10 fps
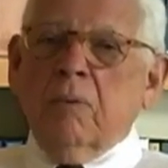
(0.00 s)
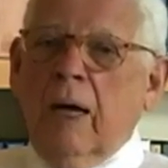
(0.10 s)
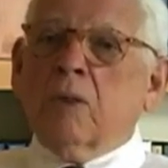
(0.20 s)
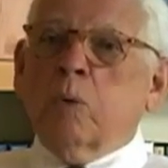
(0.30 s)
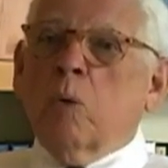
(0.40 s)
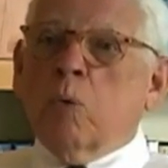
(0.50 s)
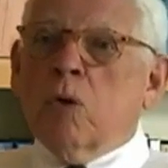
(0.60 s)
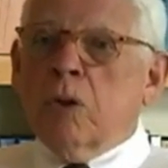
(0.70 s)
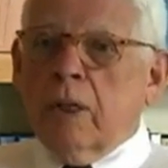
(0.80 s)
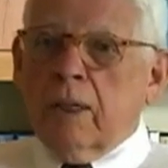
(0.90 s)
actual
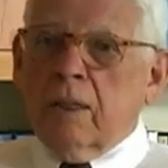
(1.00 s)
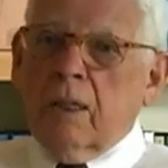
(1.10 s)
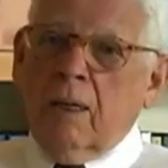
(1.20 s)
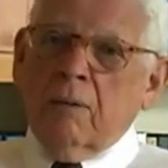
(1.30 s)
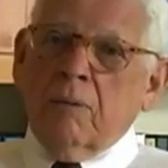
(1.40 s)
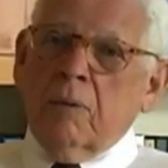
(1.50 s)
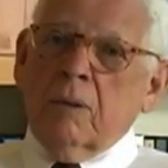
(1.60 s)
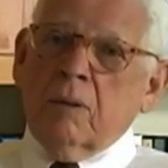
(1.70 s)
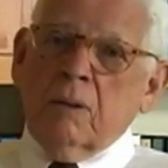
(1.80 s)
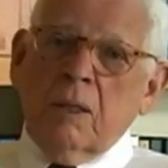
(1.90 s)
wording of
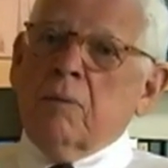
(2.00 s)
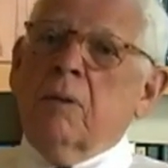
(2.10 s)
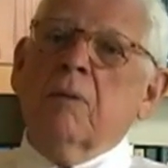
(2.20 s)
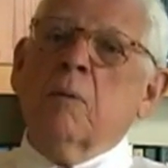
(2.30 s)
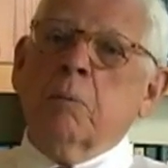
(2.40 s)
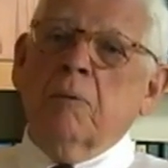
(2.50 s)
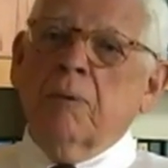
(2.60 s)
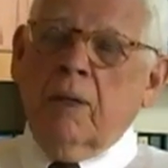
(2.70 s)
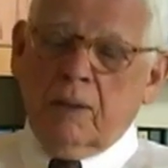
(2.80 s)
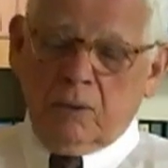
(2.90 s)
even of the
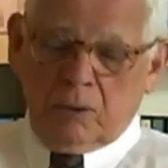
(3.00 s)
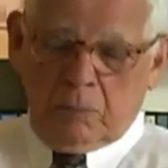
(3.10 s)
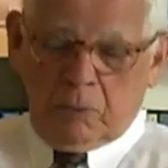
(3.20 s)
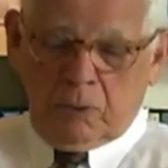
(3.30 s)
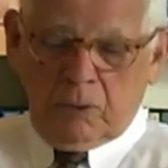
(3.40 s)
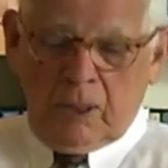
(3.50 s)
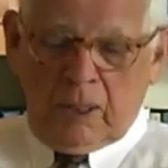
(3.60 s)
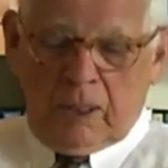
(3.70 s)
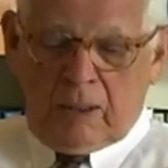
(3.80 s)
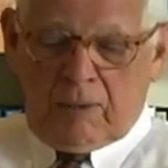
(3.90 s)
prophetic scriptures.
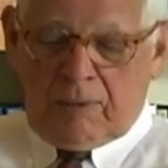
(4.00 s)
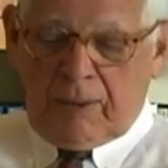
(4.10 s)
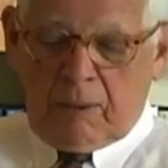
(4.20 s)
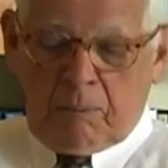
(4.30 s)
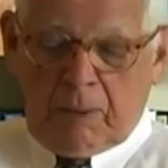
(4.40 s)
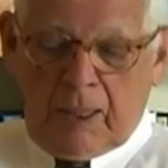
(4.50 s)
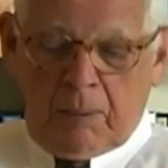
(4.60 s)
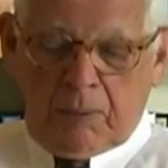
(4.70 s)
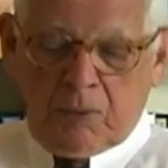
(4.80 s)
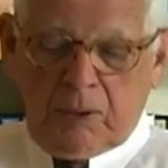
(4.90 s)
The
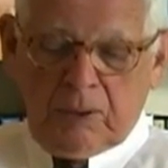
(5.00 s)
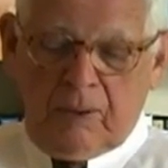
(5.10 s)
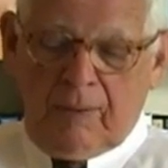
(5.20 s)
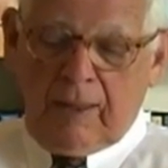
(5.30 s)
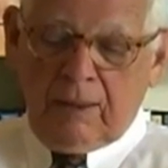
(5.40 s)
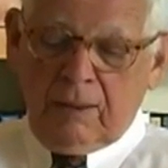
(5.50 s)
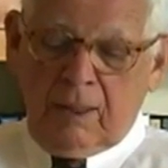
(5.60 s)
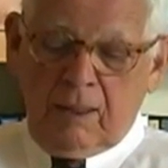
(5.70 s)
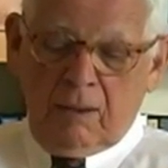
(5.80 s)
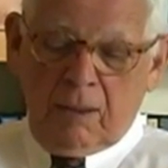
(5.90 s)
Bible says, "In that
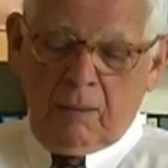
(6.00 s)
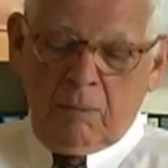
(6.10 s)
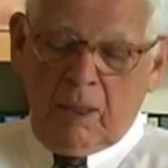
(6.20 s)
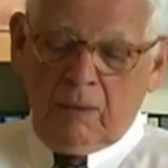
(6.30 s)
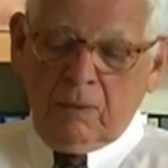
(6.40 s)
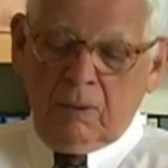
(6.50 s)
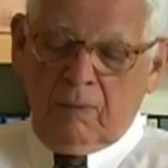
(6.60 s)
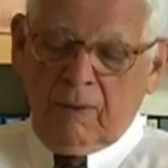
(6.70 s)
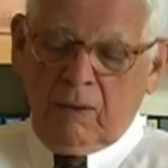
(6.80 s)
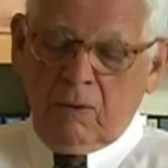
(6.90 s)
day the mountain
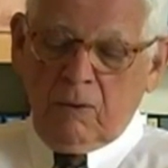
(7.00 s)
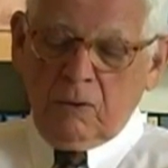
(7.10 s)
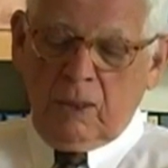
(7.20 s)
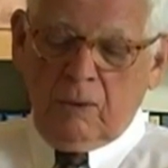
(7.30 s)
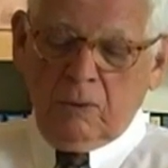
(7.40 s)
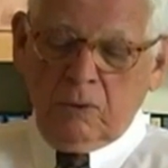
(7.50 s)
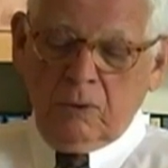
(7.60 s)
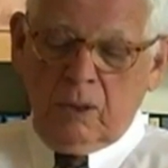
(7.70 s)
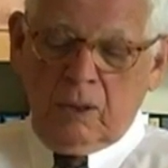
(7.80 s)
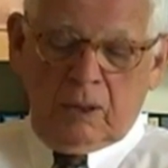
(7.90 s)
of the Lord's
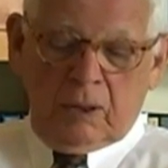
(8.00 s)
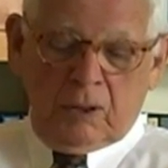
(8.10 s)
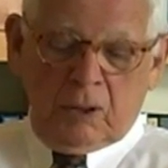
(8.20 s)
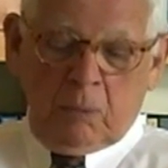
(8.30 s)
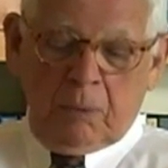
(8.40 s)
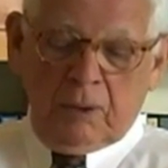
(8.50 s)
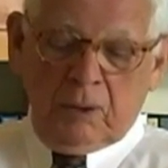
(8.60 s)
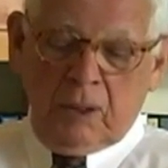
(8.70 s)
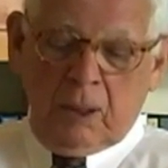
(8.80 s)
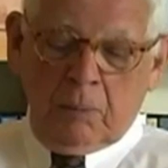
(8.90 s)
house shall be
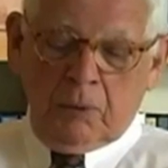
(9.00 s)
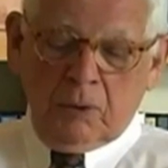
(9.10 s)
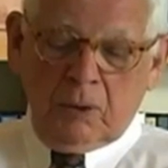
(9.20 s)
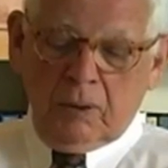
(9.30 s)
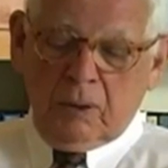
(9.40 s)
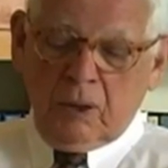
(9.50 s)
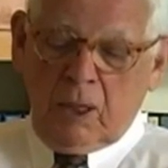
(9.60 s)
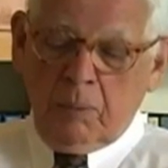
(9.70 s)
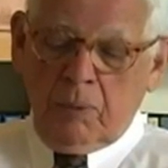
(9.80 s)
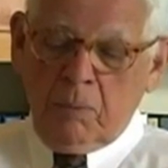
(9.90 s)
established at the
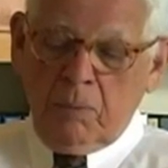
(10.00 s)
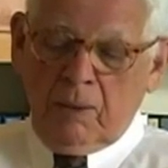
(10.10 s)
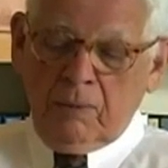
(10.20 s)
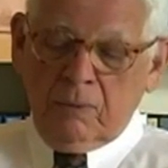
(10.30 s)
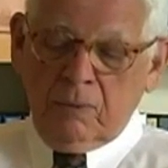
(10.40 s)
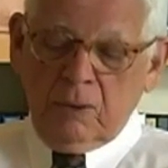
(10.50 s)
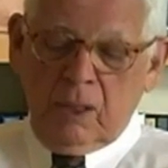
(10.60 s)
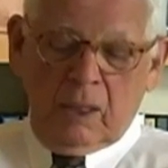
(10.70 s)
top of the mountains,